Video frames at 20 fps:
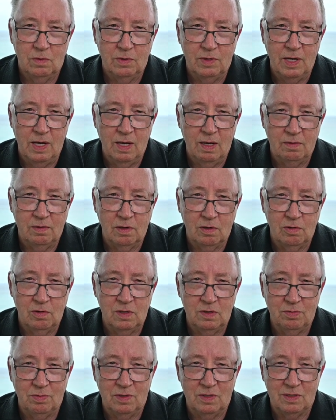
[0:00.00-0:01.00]
day after
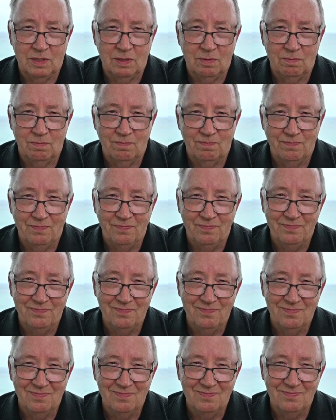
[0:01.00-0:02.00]
Christmas.
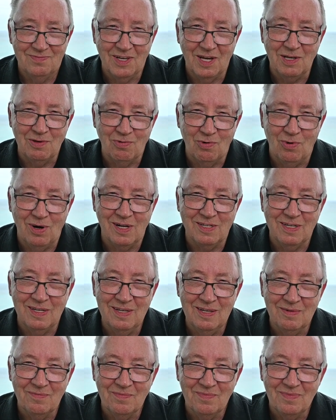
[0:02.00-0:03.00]
Thanks for watching.